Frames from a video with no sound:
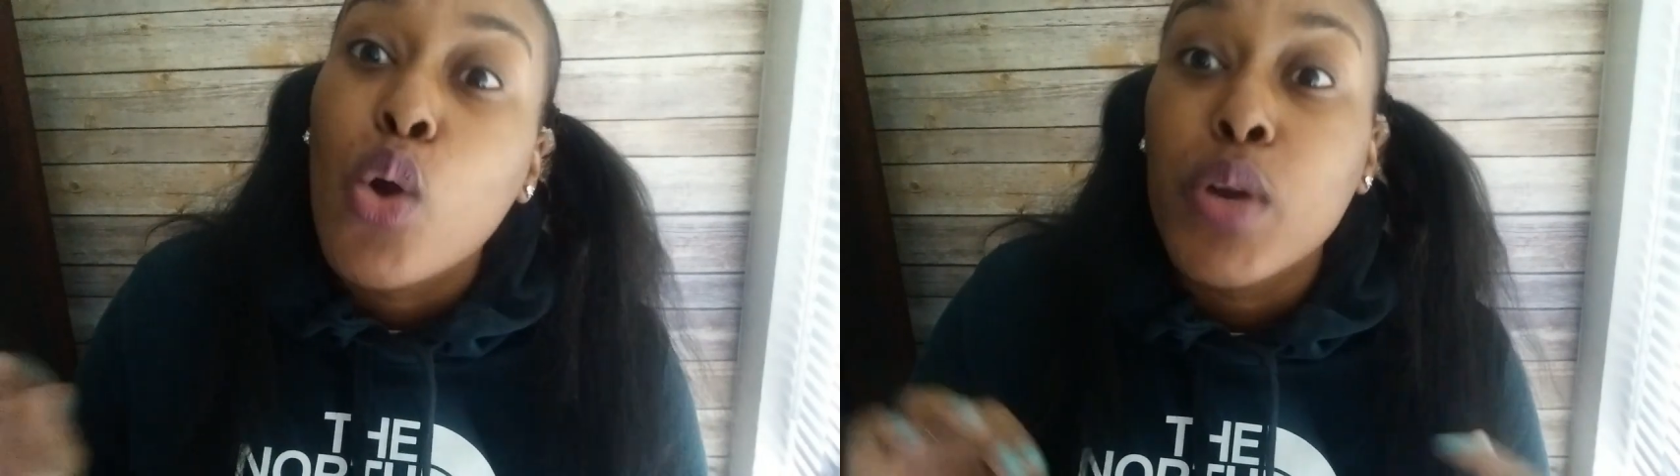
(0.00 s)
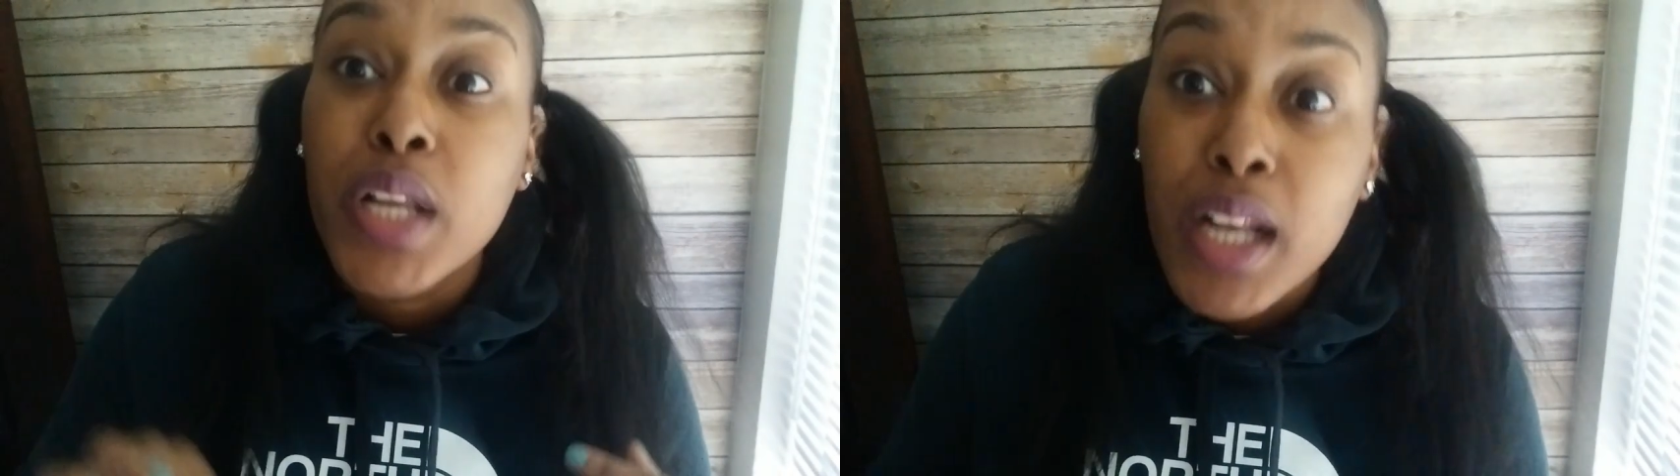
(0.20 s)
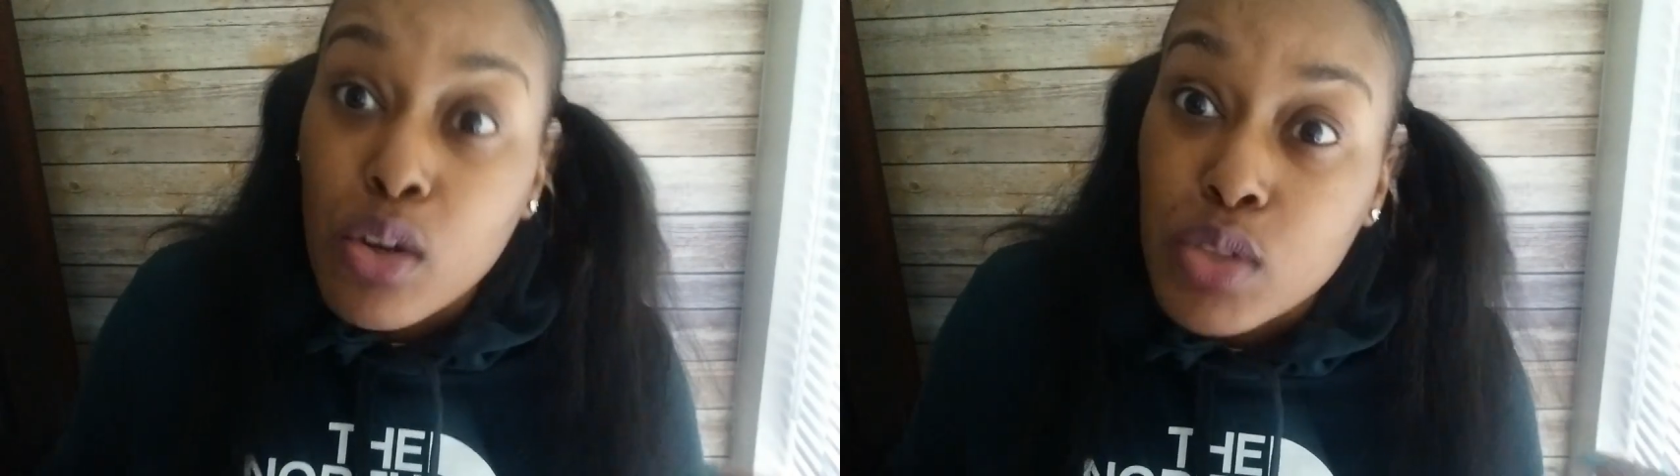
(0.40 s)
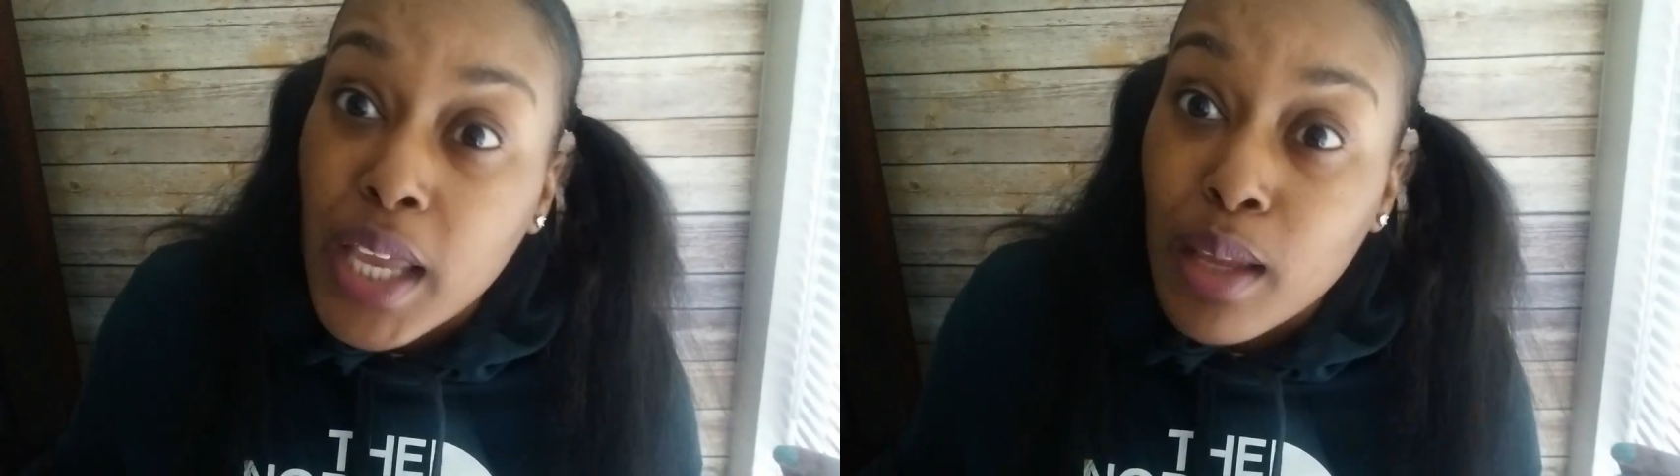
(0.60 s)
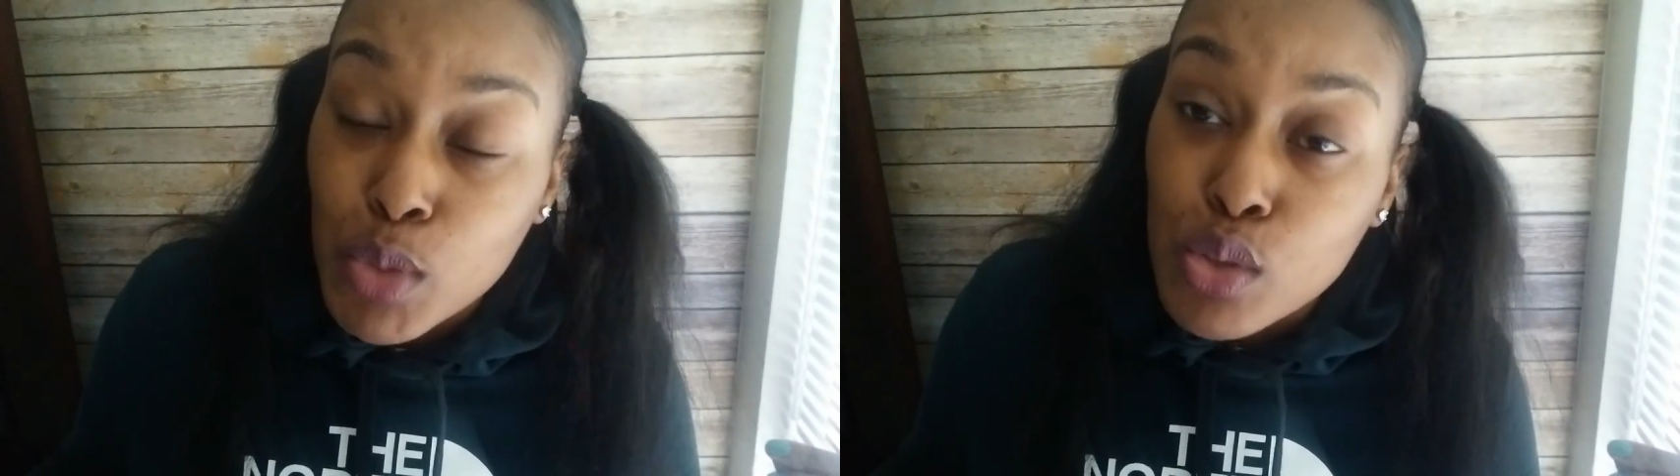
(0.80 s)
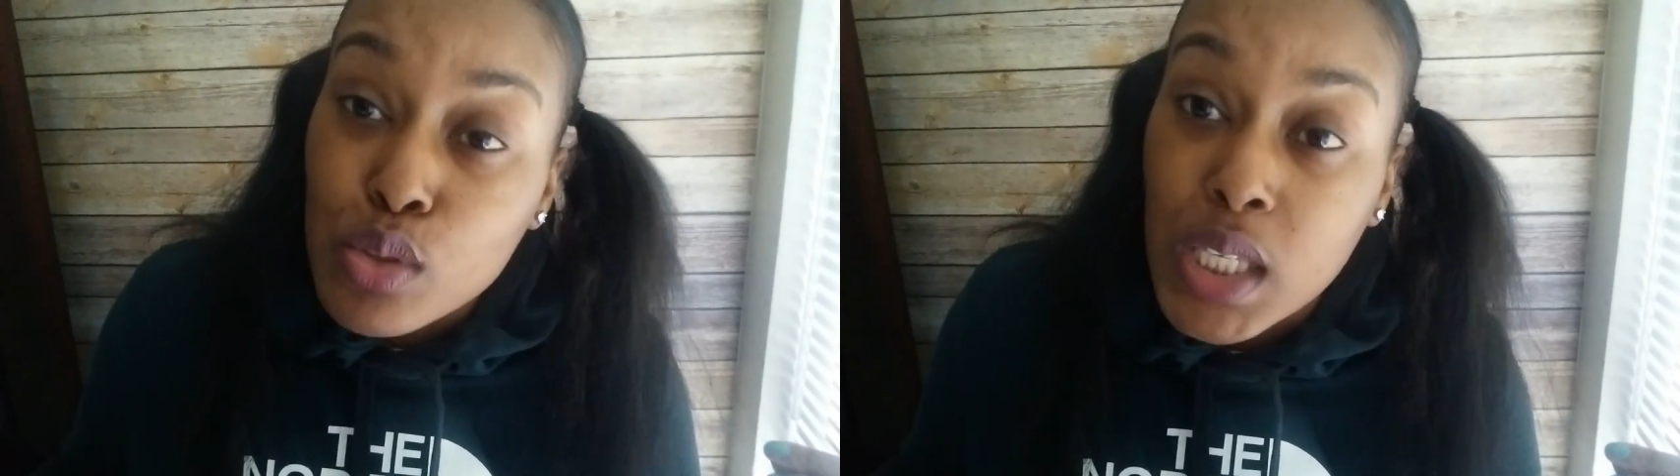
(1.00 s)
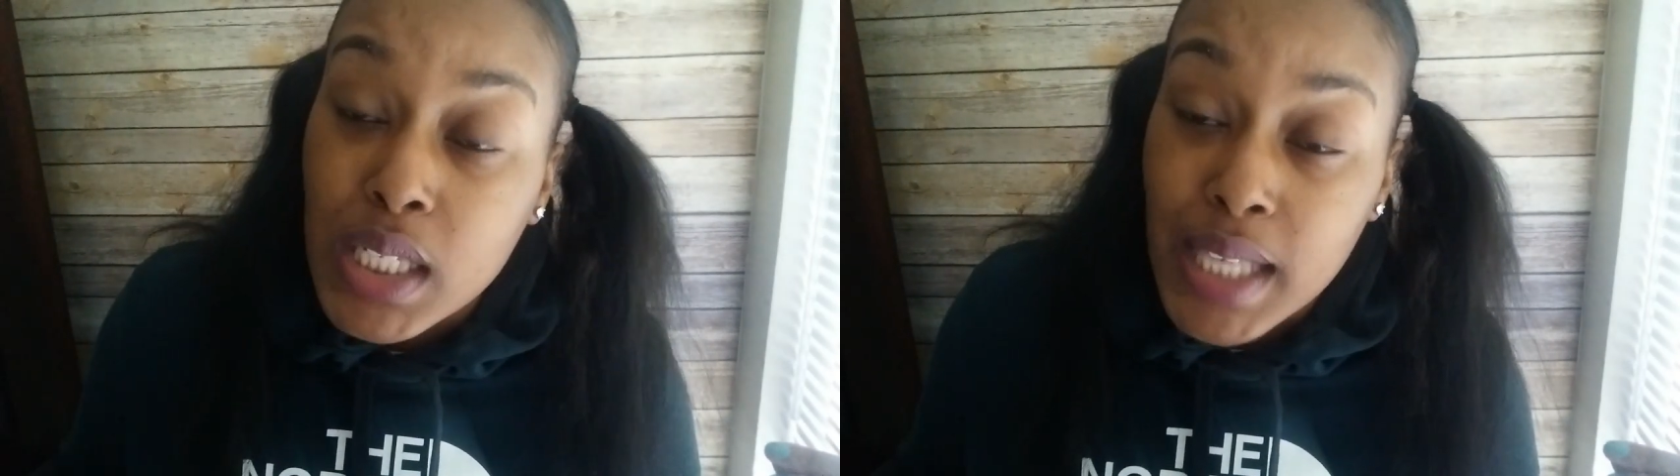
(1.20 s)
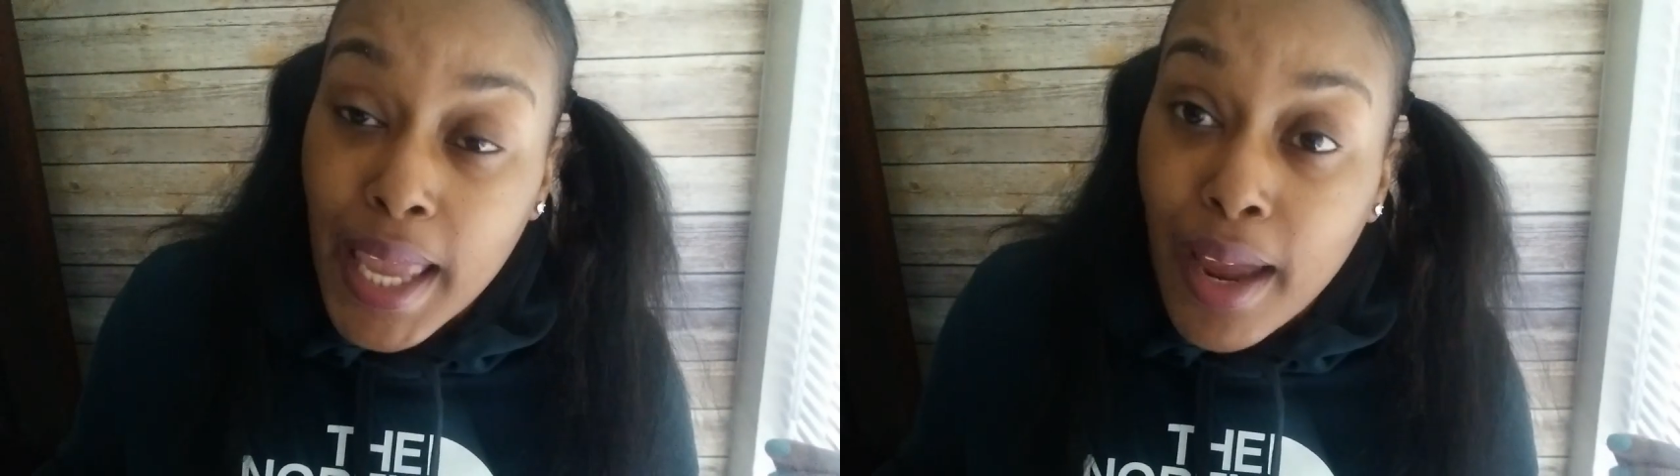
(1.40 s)
where they don't take
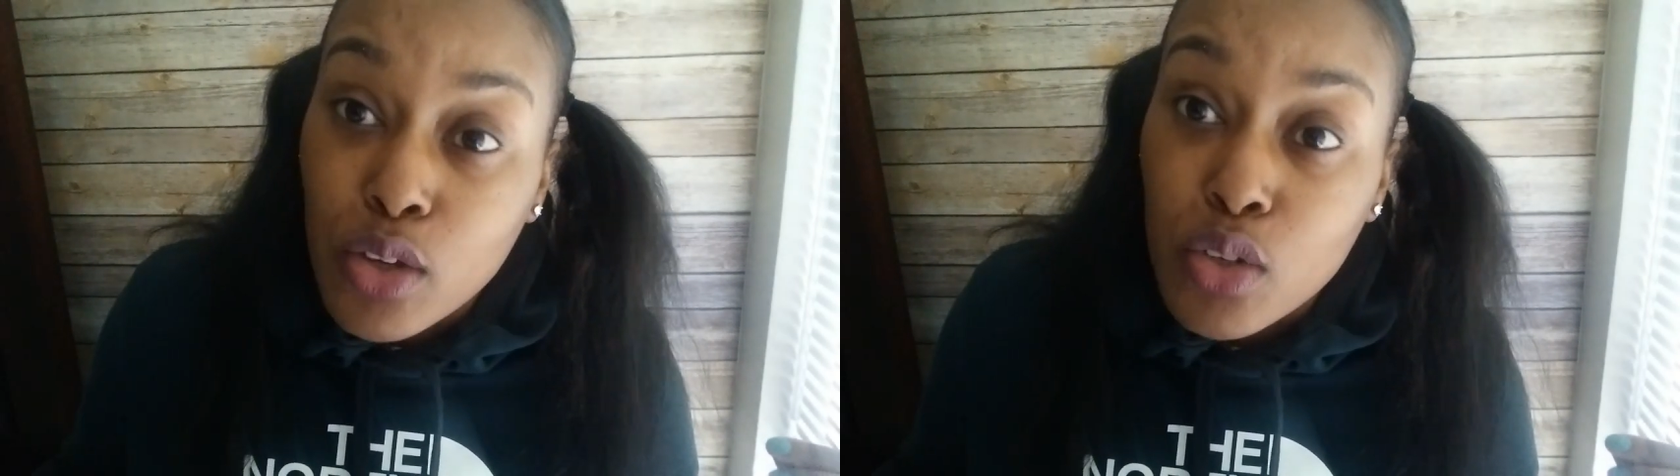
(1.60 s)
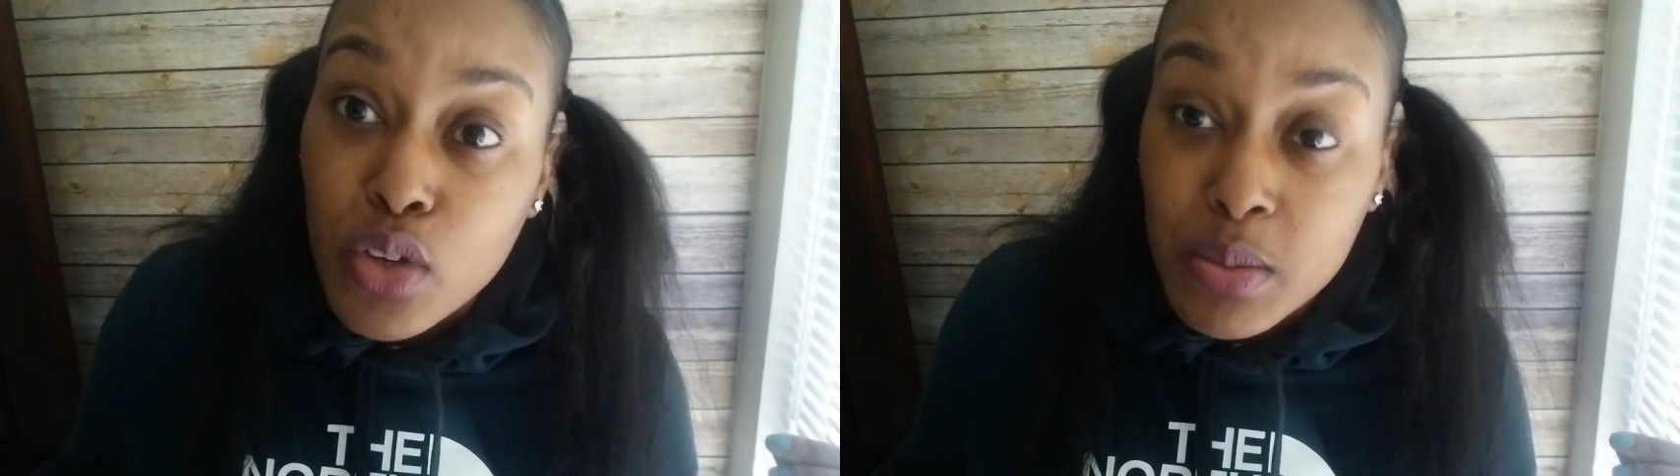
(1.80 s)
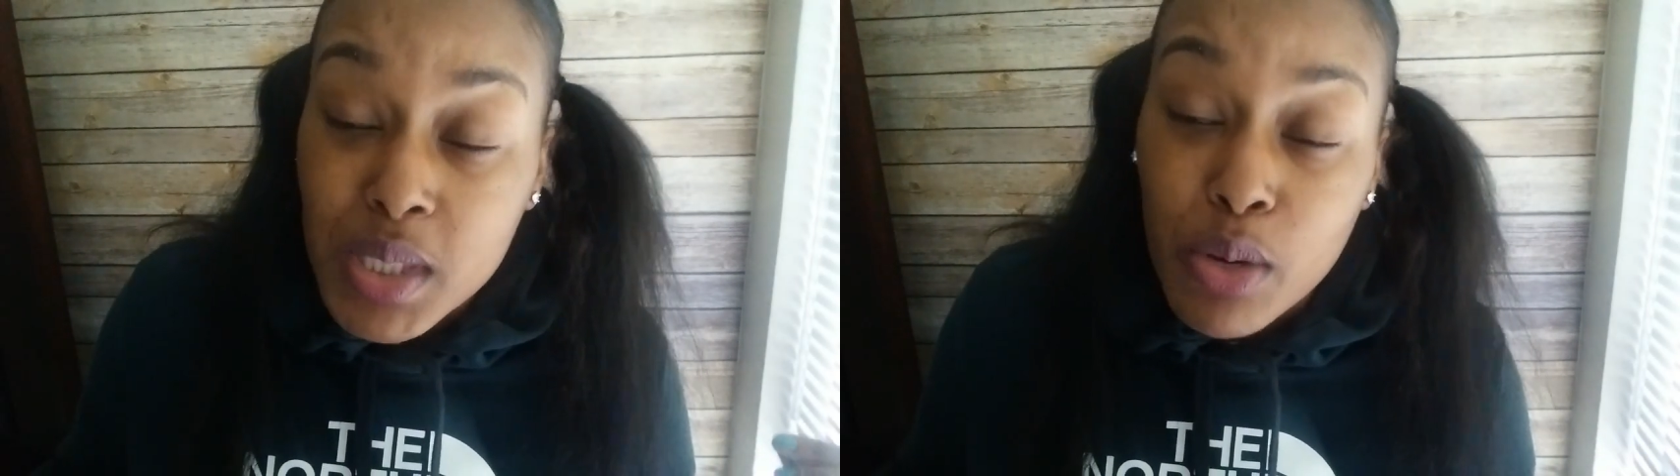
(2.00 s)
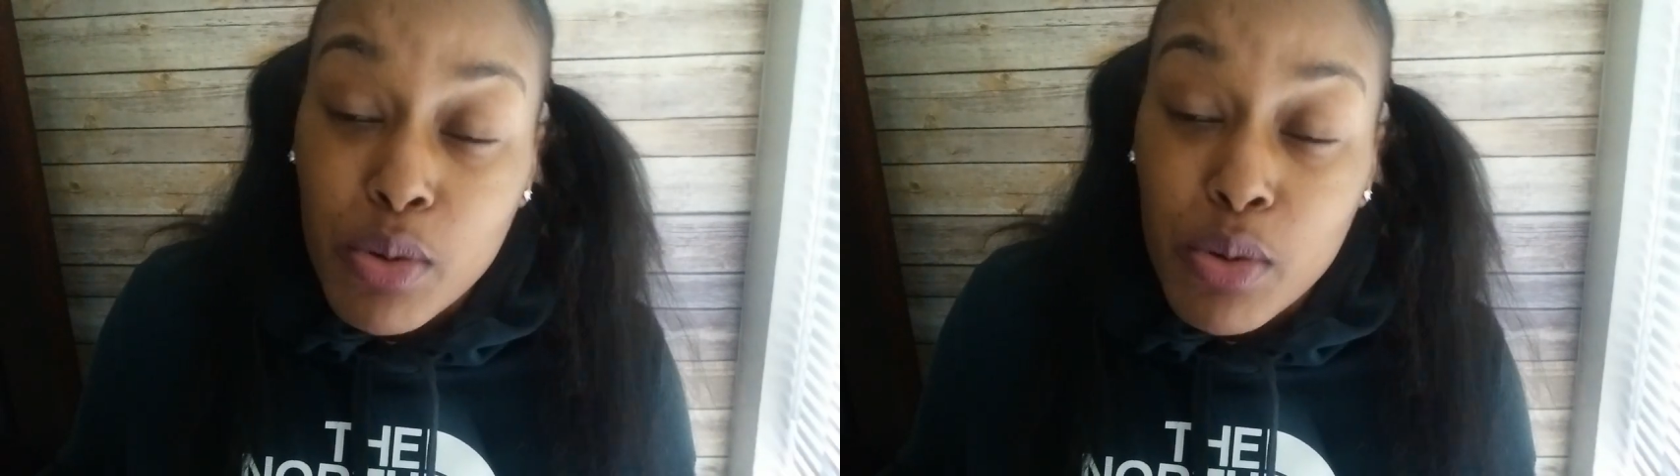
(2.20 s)
music down, you know what I'm saying?